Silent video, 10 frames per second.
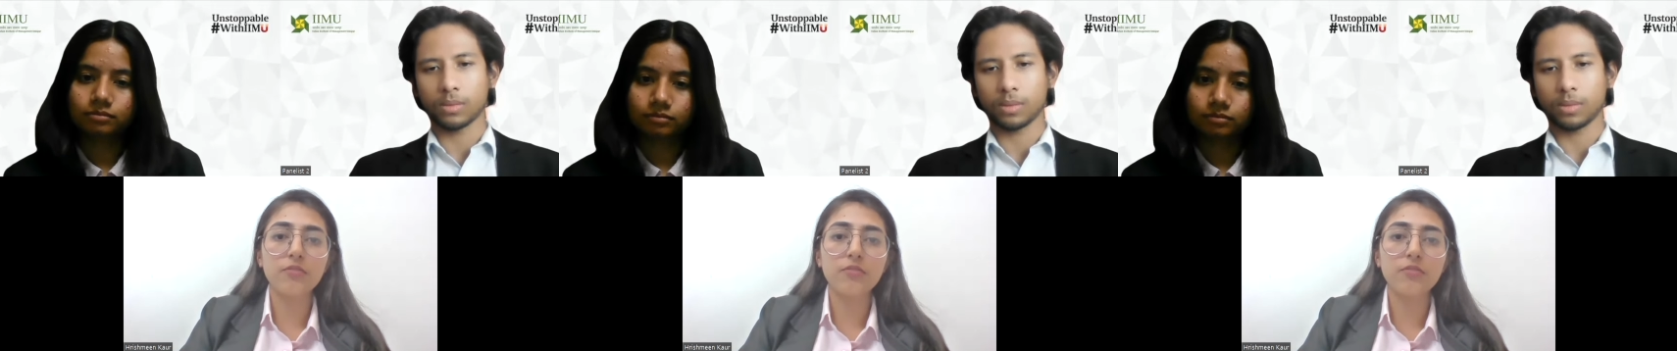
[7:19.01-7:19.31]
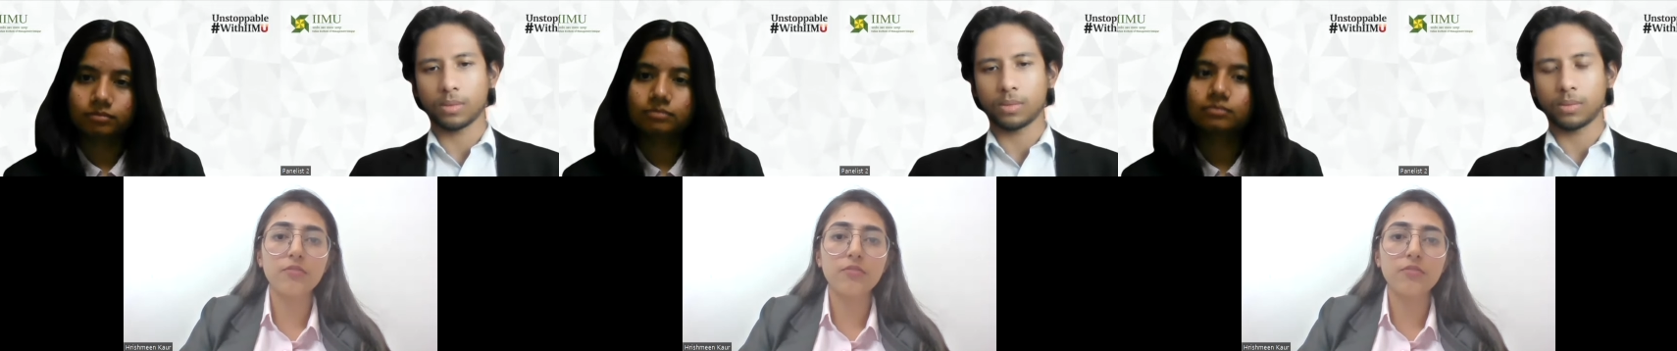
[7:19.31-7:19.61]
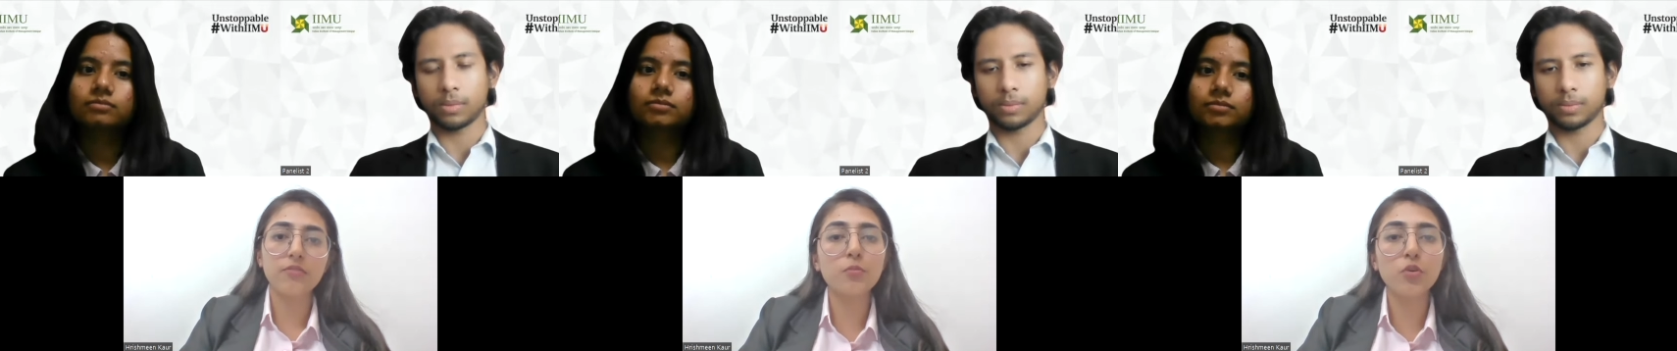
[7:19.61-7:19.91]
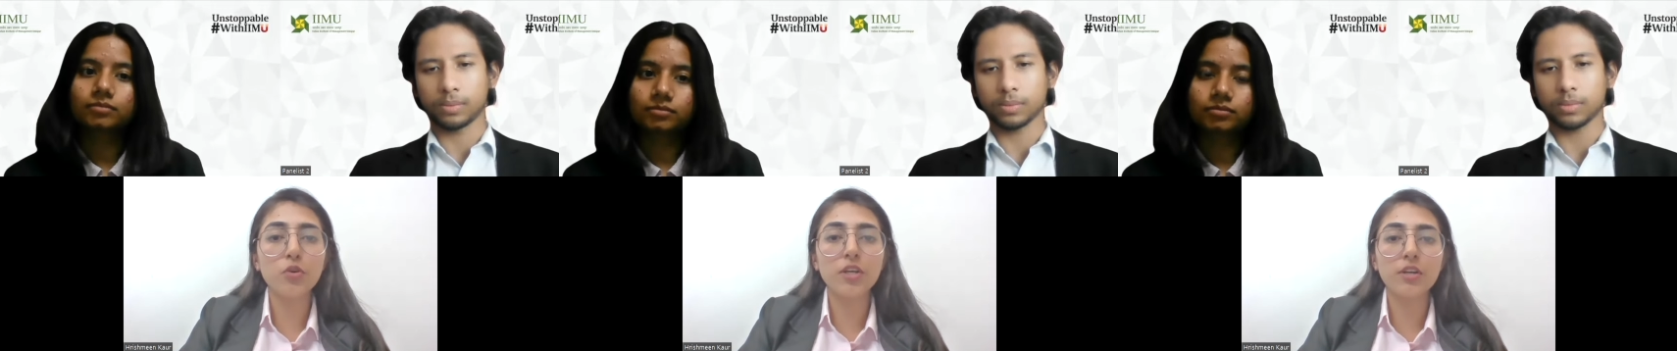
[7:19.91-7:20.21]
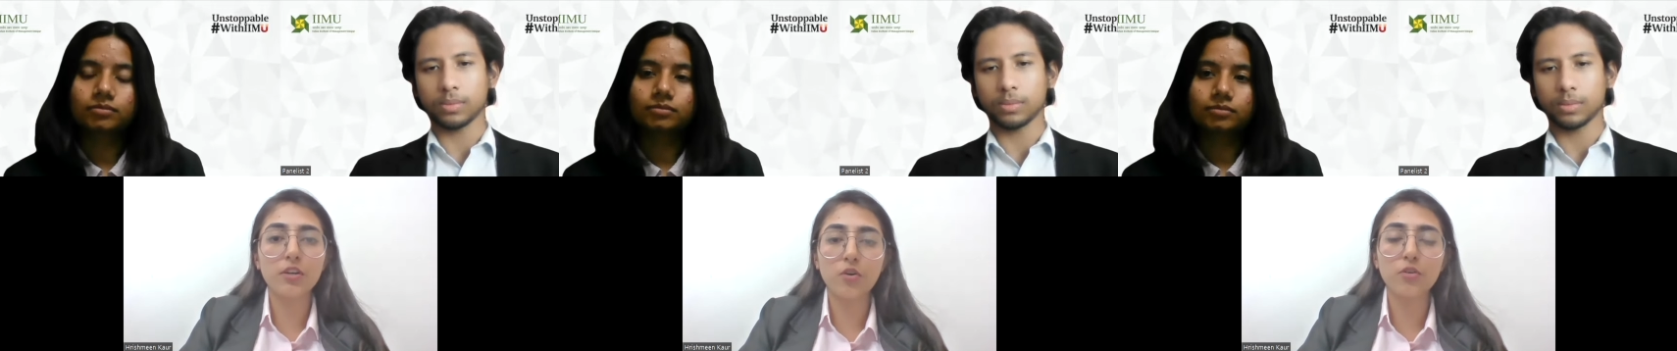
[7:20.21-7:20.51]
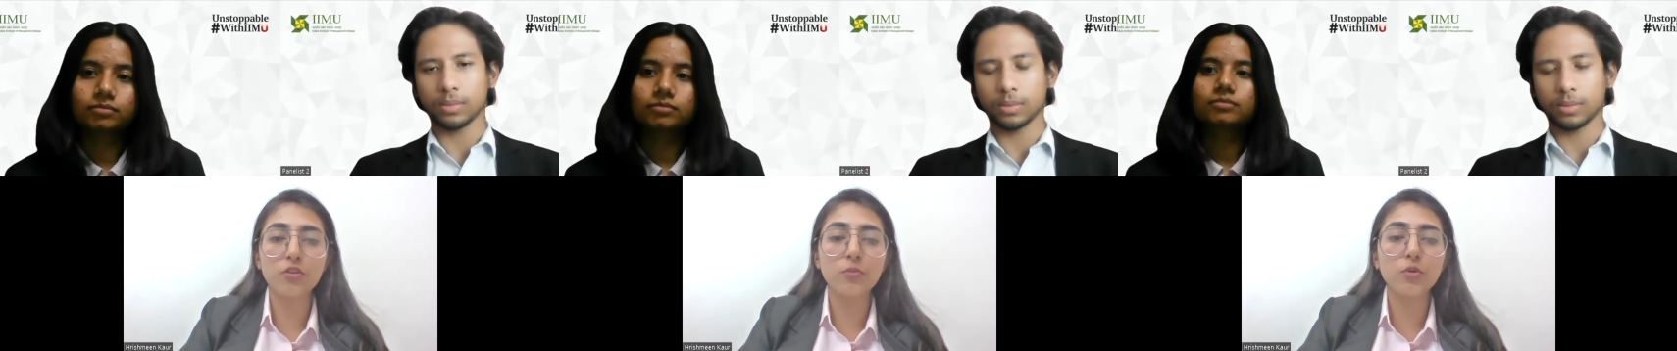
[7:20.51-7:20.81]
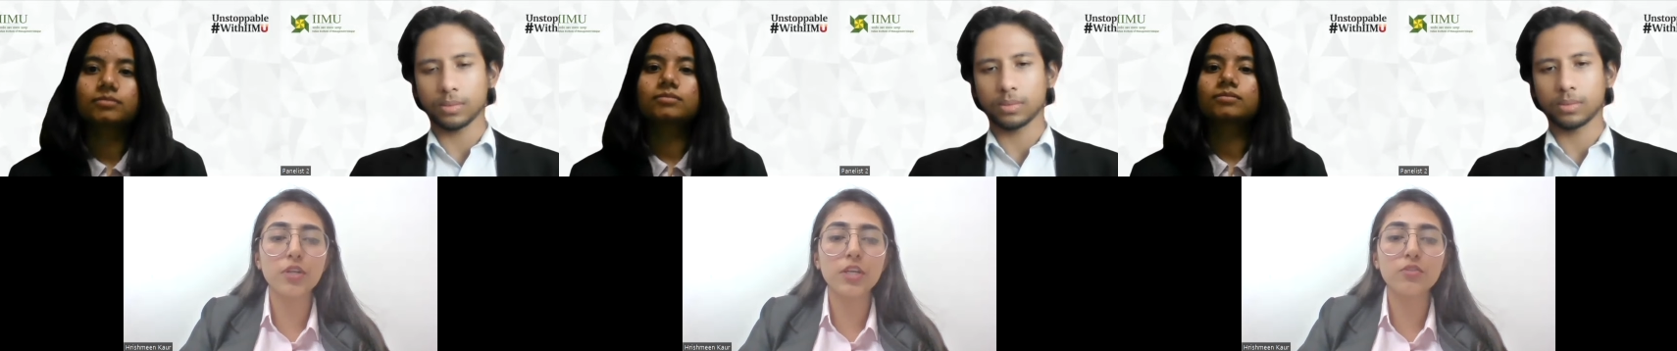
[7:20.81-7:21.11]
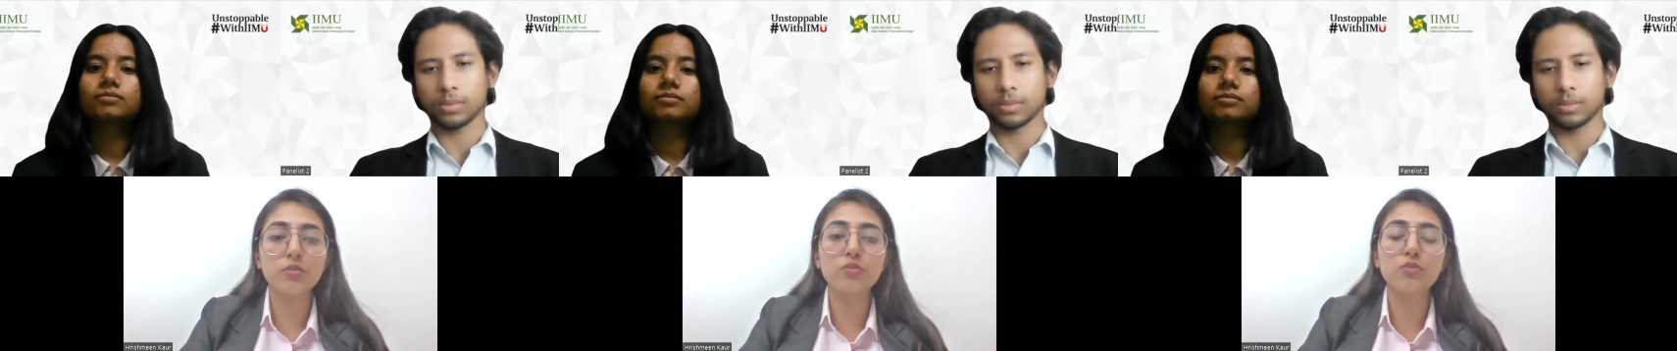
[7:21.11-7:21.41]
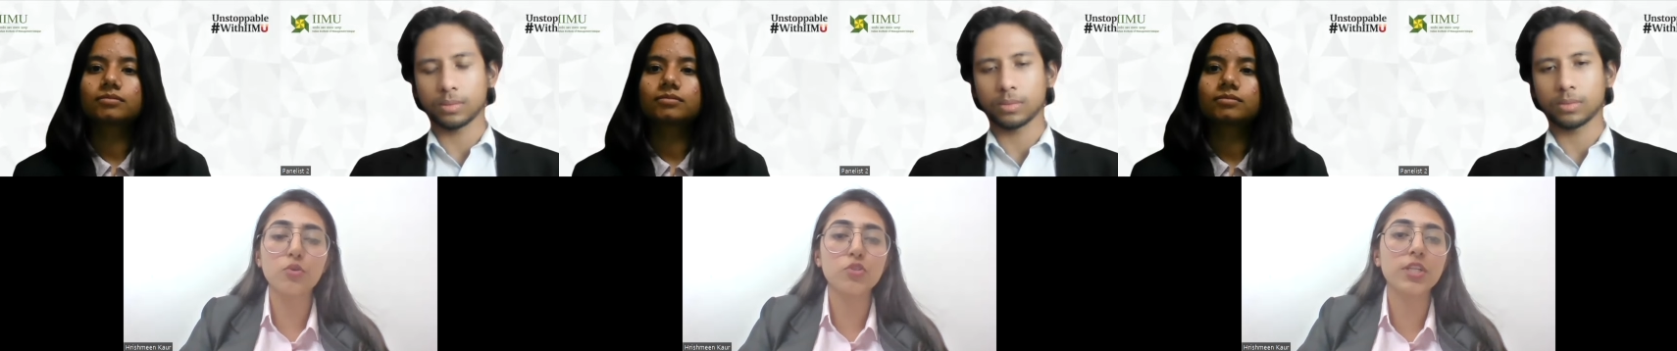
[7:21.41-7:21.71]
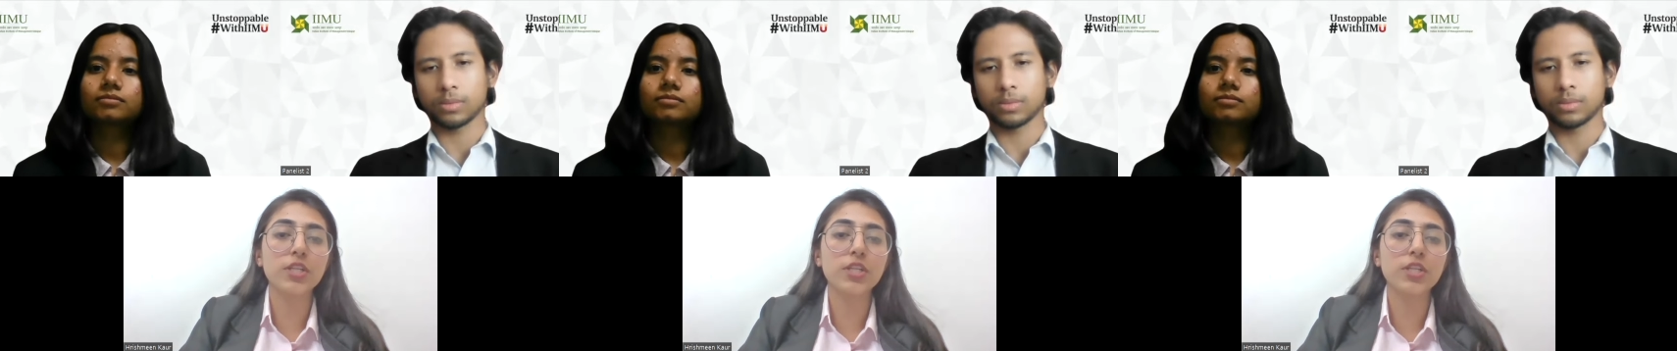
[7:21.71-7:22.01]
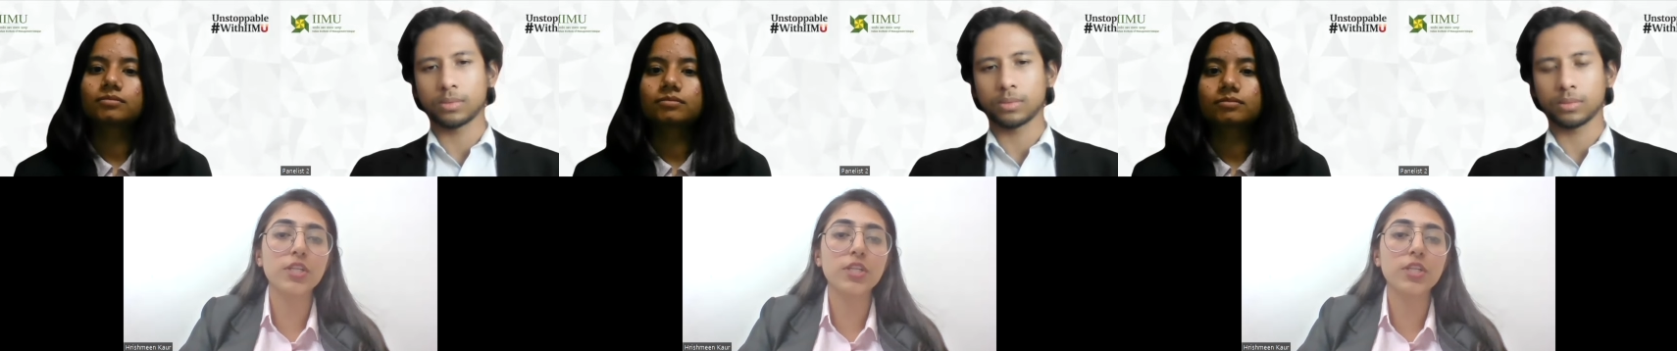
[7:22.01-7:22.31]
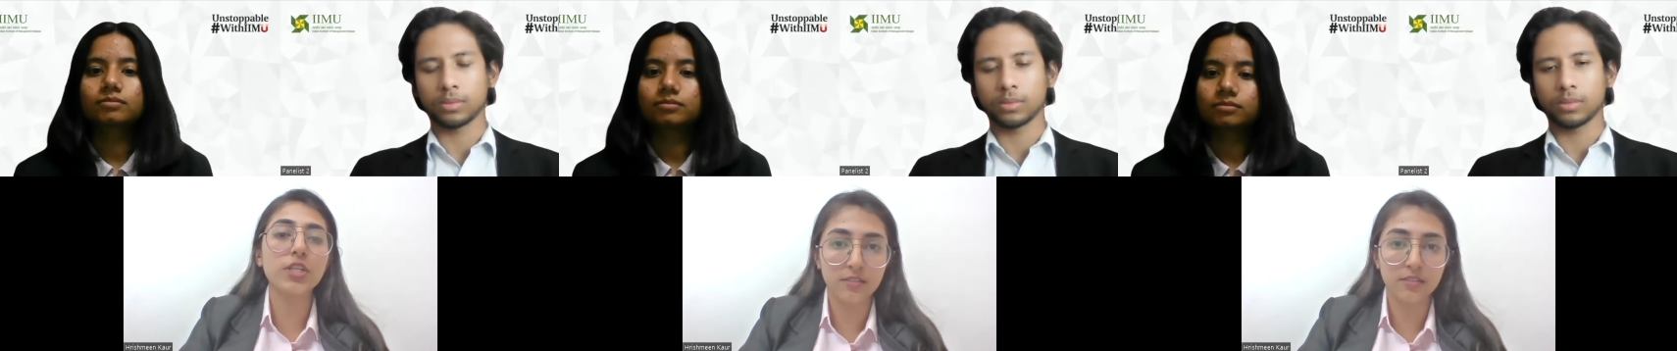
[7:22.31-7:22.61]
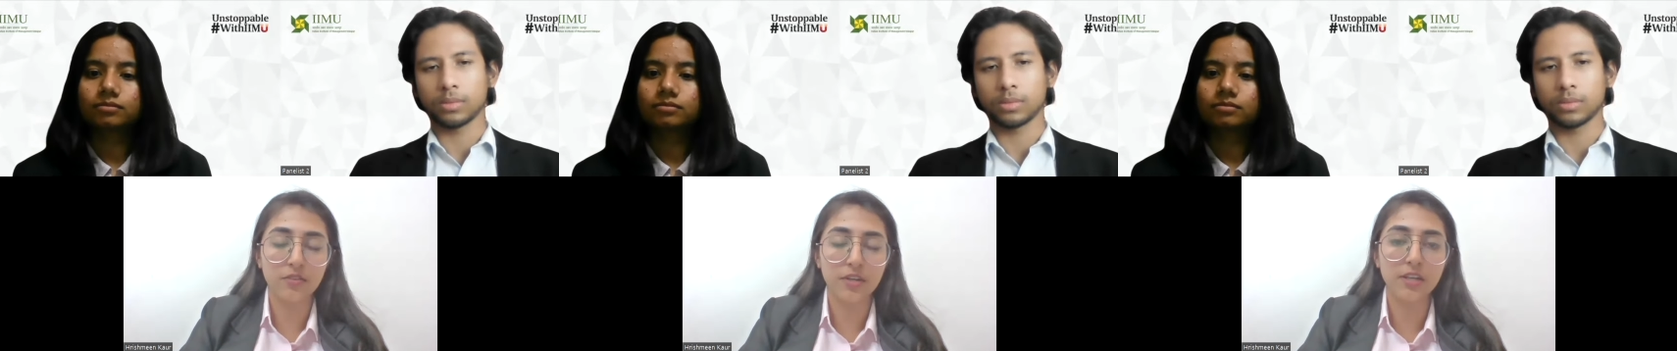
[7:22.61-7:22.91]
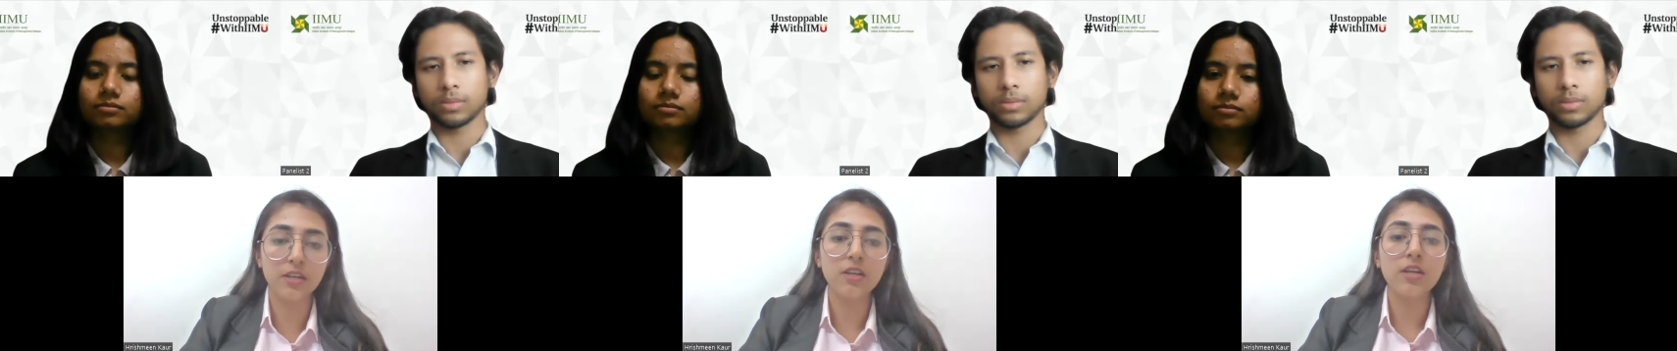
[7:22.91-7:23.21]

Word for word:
Speaker 1: which is furthermore contributing to social disparities as well.